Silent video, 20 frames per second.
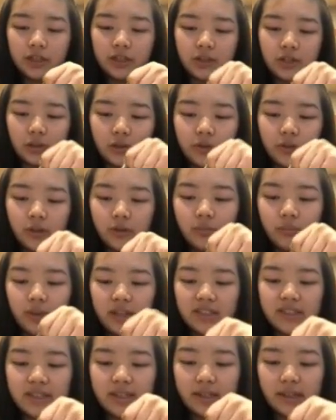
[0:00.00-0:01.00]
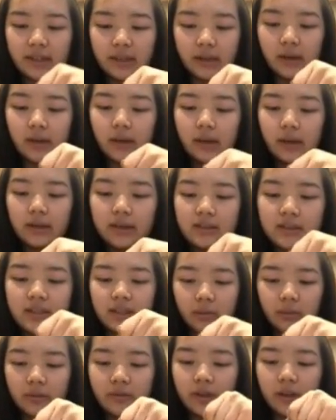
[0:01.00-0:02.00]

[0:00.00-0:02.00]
So if you're missing some of